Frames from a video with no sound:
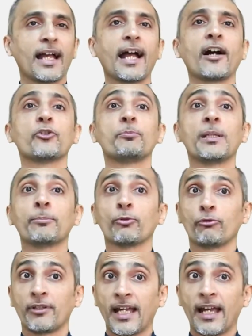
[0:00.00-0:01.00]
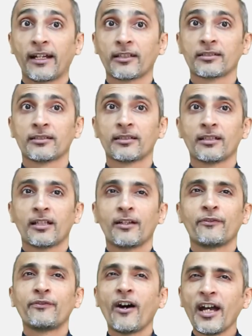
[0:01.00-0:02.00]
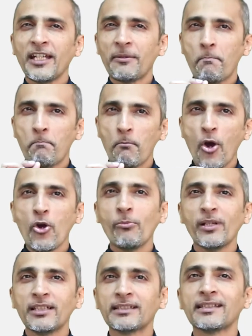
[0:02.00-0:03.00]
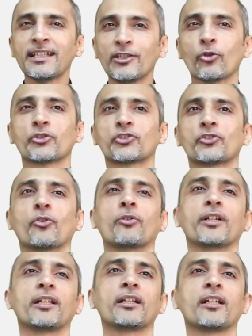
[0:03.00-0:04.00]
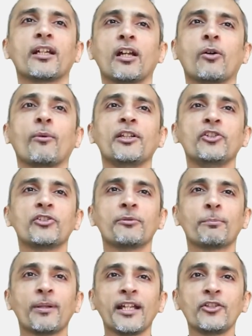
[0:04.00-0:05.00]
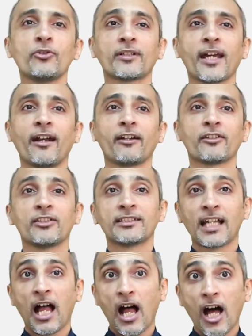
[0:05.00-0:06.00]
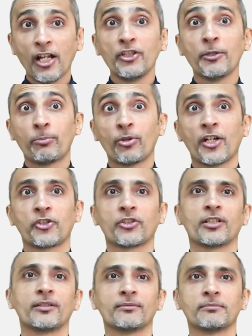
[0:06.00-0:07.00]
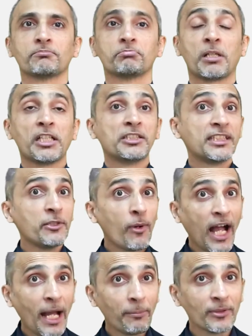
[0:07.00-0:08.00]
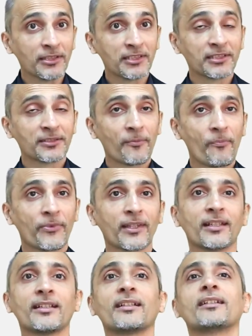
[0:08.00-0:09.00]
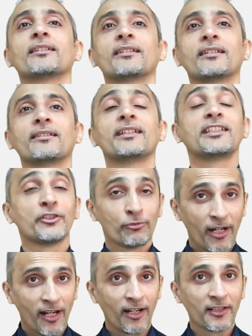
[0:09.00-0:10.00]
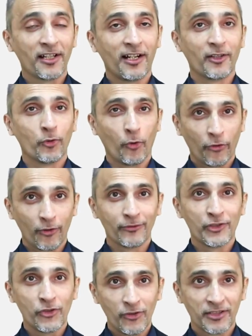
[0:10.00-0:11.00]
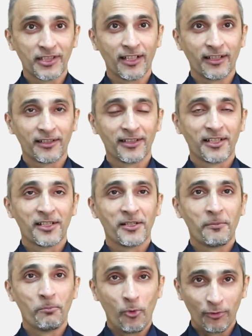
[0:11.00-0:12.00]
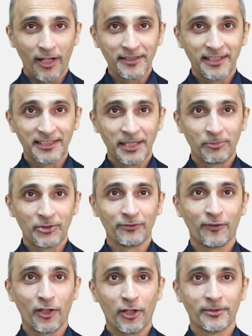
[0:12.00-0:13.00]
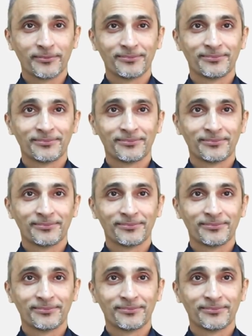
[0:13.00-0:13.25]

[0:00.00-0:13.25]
how do people react? Find moments in your story when you can place your characters under pressure and see what happens. This is Rehan Khan, author of A Tudor Turk. More writing tips to follow.